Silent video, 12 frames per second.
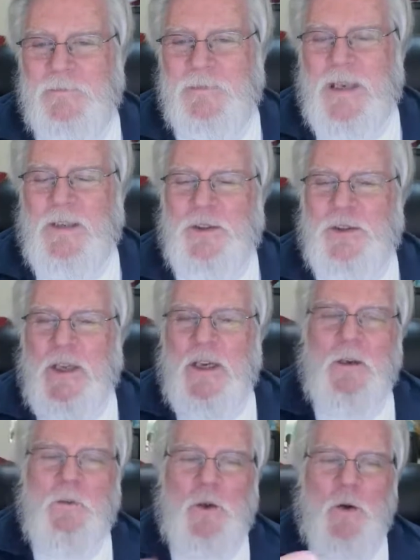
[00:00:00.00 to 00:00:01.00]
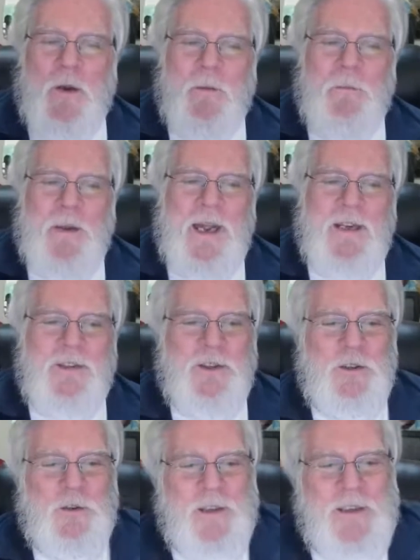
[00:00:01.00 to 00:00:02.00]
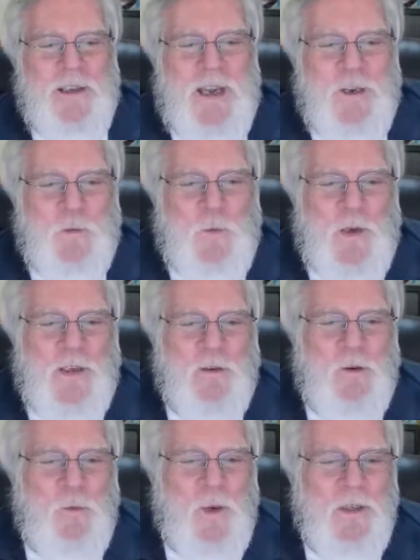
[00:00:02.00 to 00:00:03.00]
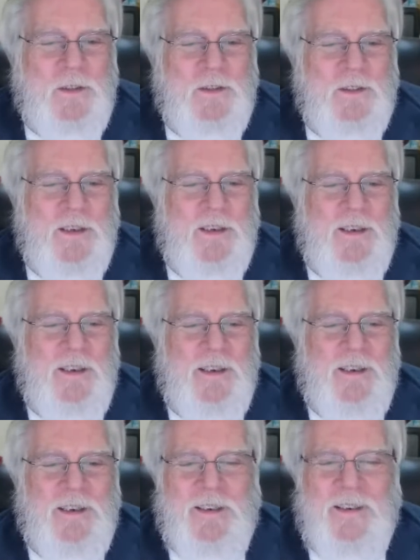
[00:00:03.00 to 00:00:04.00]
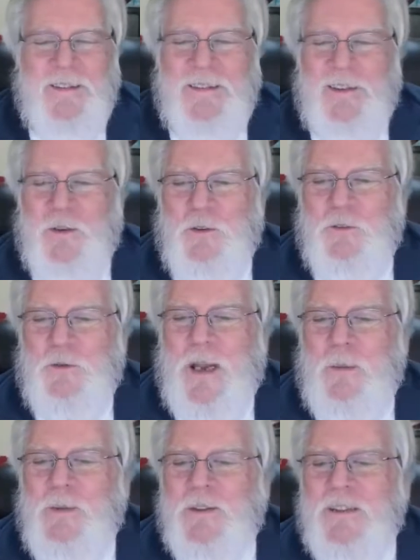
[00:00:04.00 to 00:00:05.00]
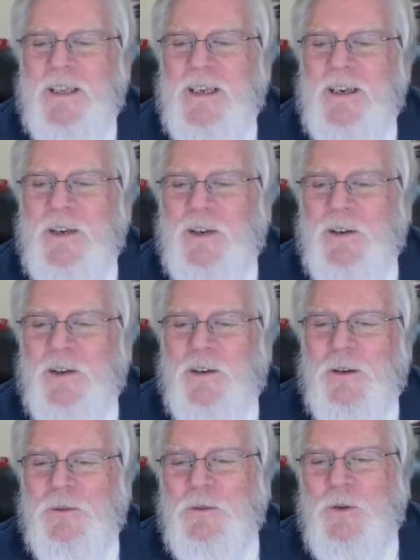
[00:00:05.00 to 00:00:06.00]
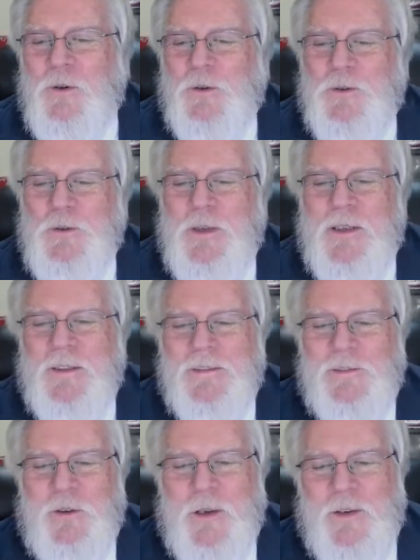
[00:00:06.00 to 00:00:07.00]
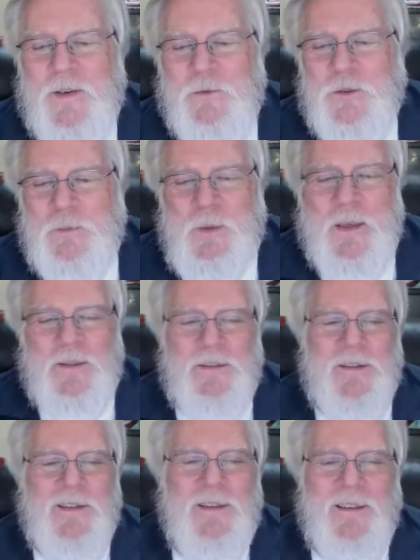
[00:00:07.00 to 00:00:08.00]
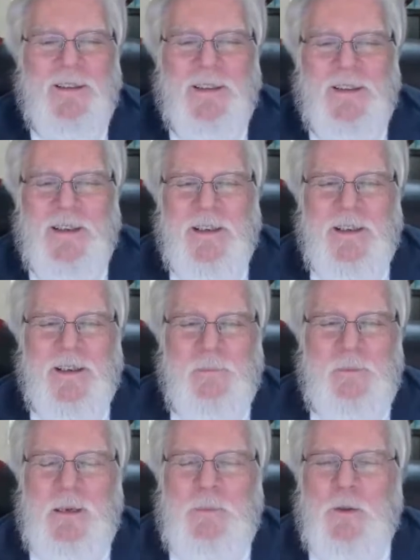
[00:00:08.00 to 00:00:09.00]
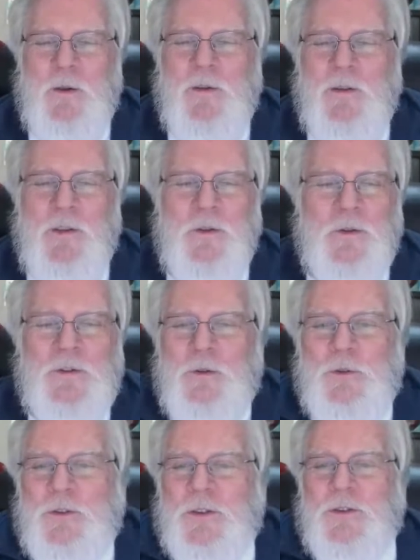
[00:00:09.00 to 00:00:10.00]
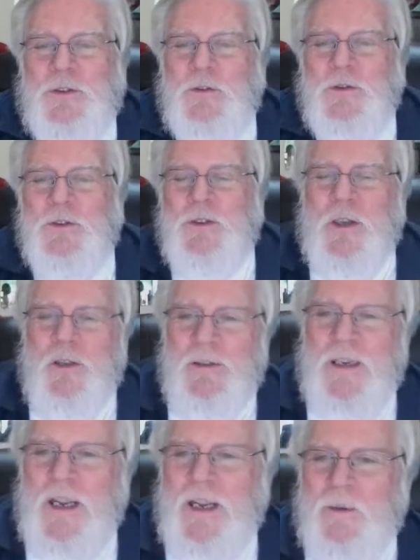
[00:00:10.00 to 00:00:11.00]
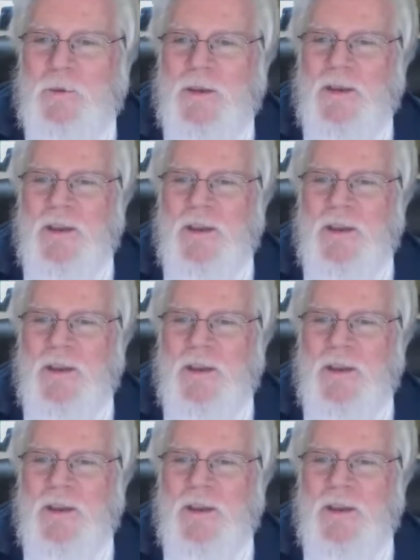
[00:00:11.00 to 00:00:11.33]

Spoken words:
Instead of going back to kind of what Rob is saying here, I'm too old, too young, don't have enough respect. People use those excuses all the time.